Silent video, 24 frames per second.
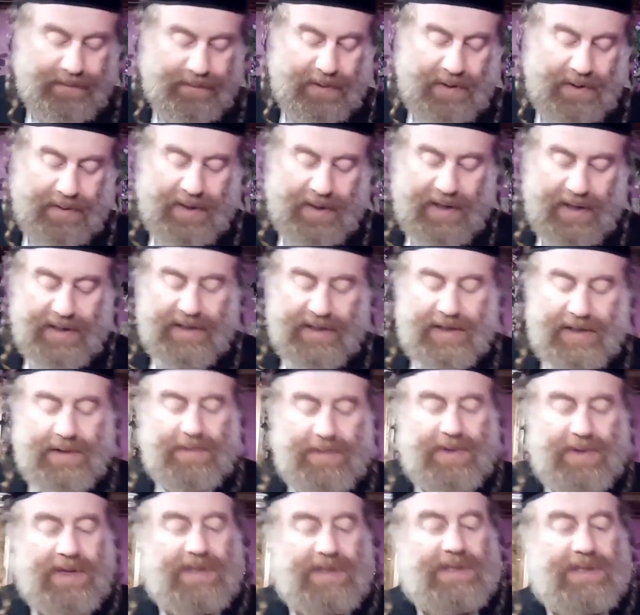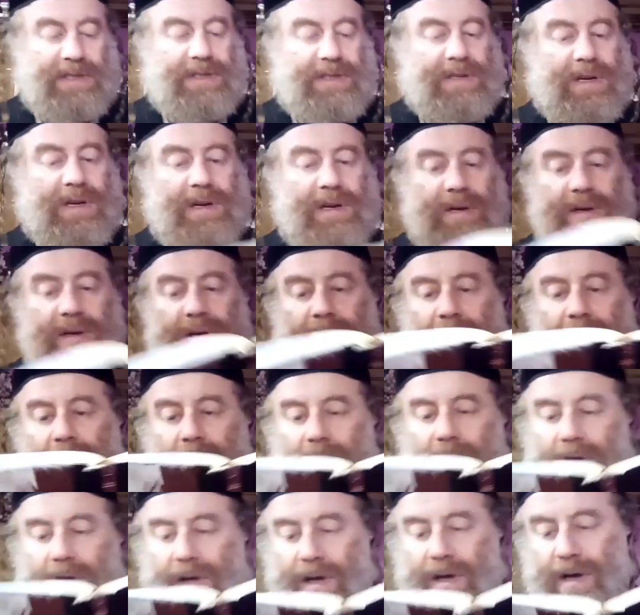So we continue with uh,
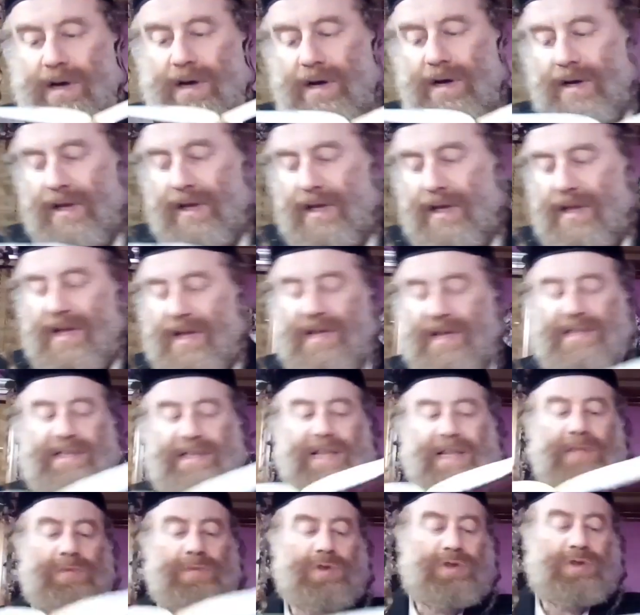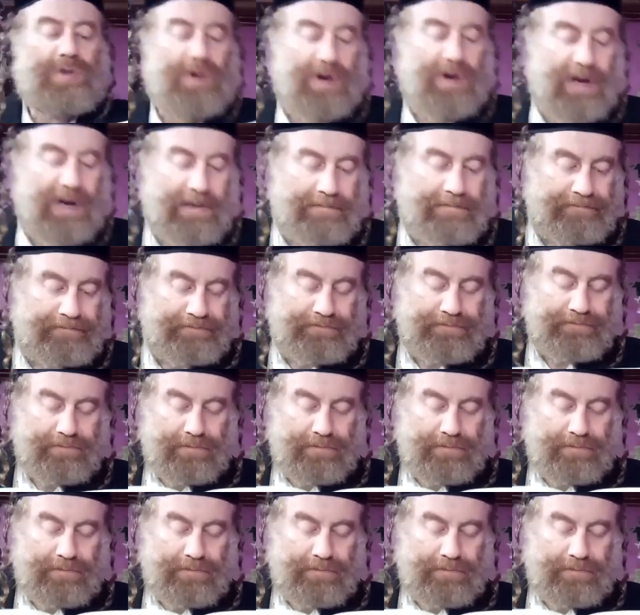uh, Hilchot Talmud Torah,